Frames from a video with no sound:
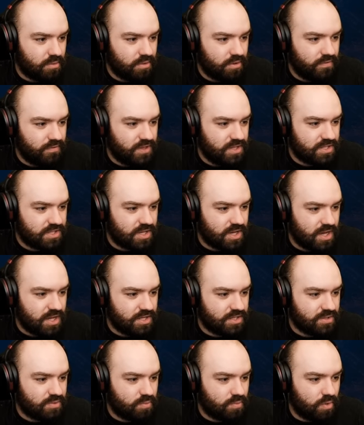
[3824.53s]
wonder if these
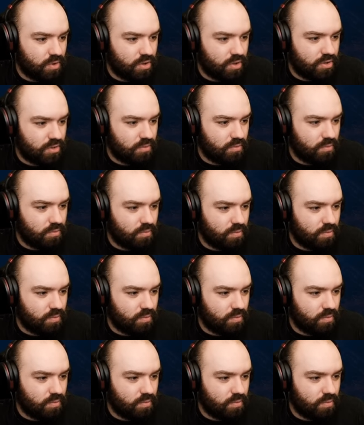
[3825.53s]
guys work